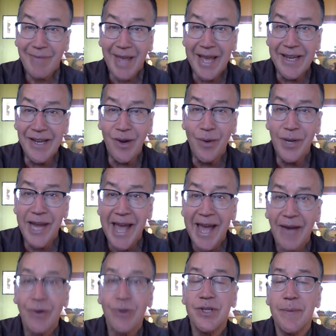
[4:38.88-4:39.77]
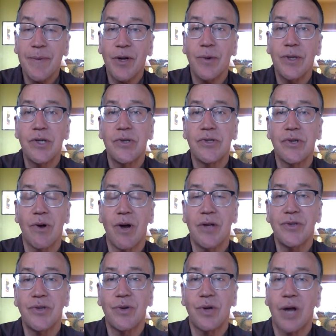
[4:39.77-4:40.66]
And in heterotypic regions, they're
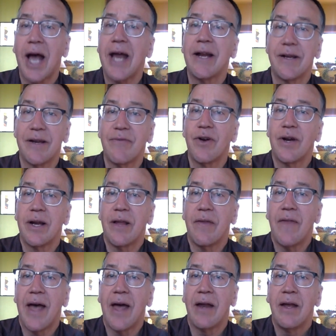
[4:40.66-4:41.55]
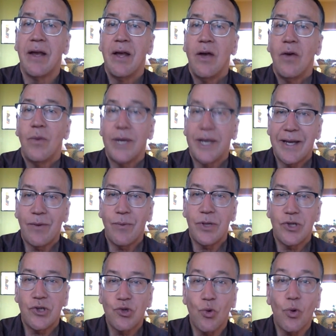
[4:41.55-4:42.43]
also kind of different in that
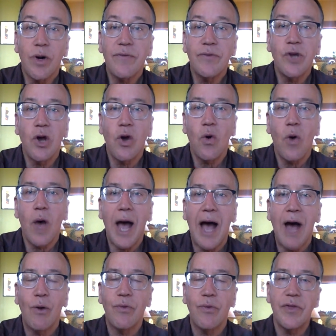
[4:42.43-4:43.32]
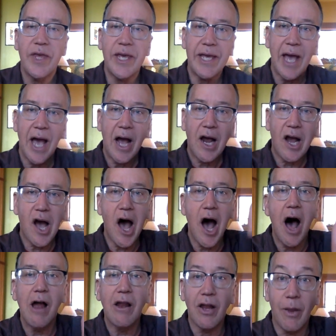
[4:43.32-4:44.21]
we sort of know how the
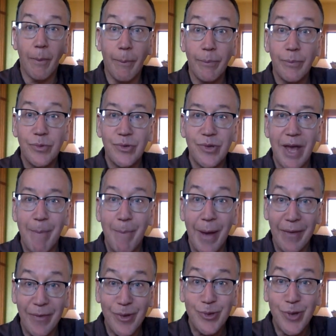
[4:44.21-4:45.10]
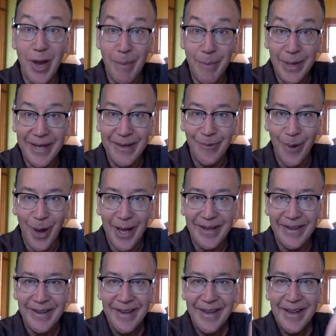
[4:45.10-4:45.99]
columns, and by this I mean,
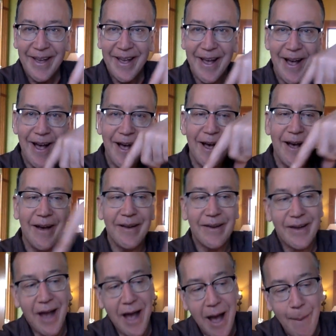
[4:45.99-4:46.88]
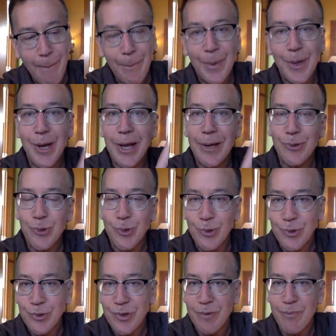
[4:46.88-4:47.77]
right,
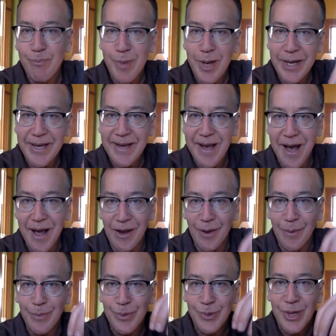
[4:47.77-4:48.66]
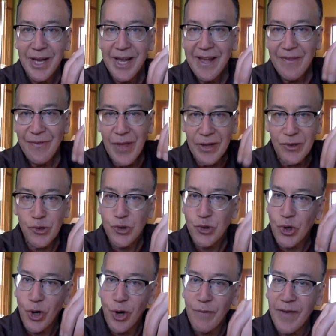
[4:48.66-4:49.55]
combinations of mini columns that
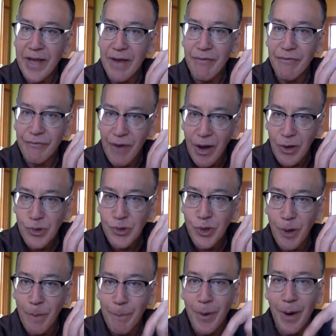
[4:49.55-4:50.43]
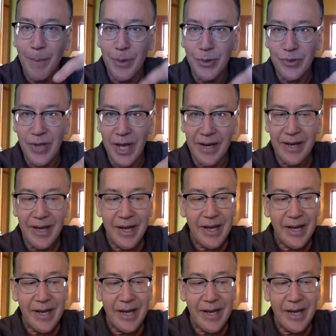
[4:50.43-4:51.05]
serve a functional purpose that,